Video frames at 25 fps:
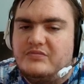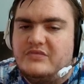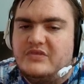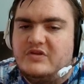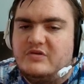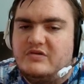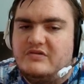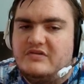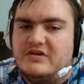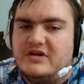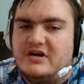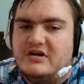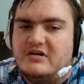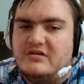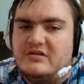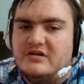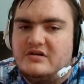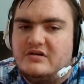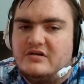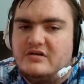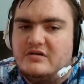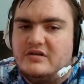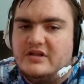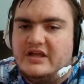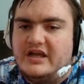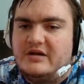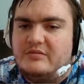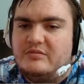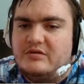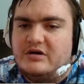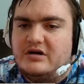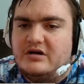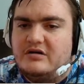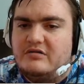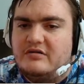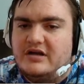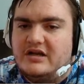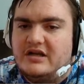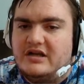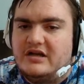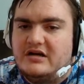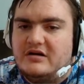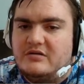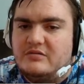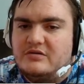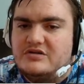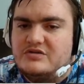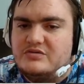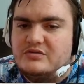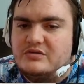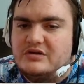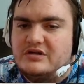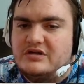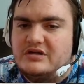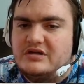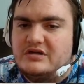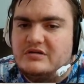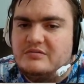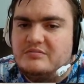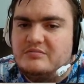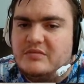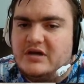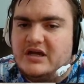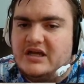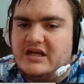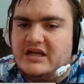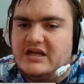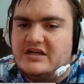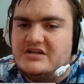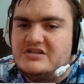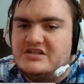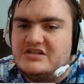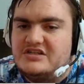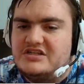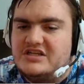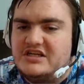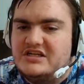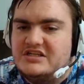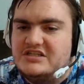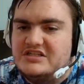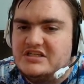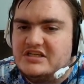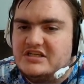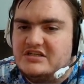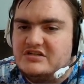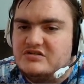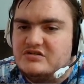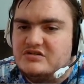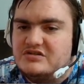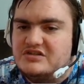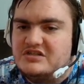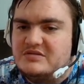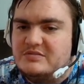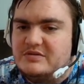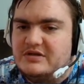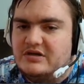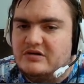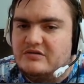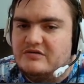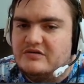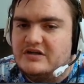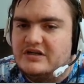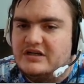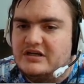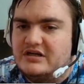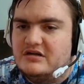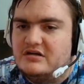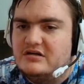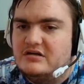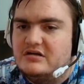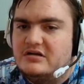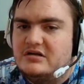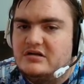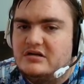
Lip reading: We've got our little library right here, which we might actually change the entrance to be over here.